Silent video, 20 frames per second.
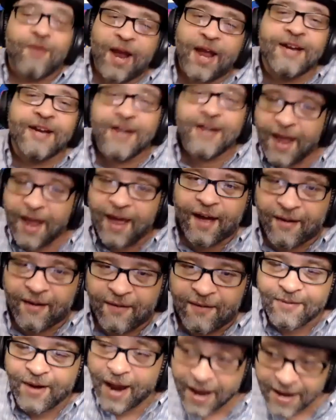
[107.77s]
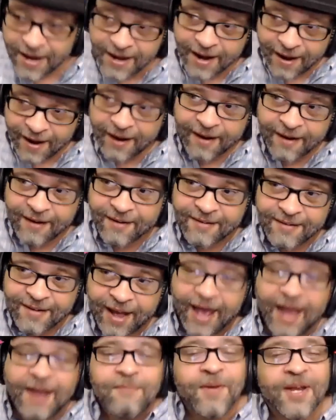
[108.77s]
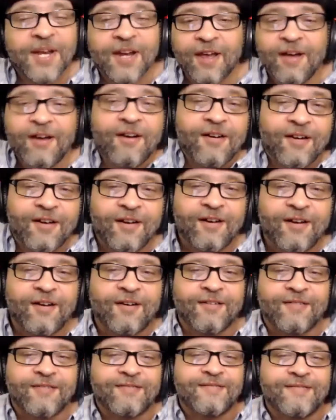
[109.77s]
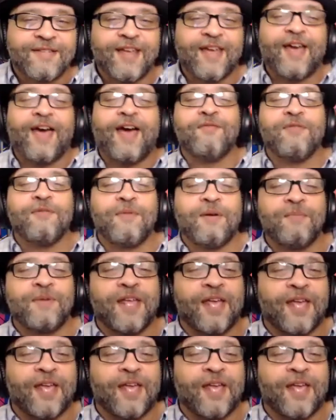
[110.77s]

right now, I'd be long gone. Yeah, I remember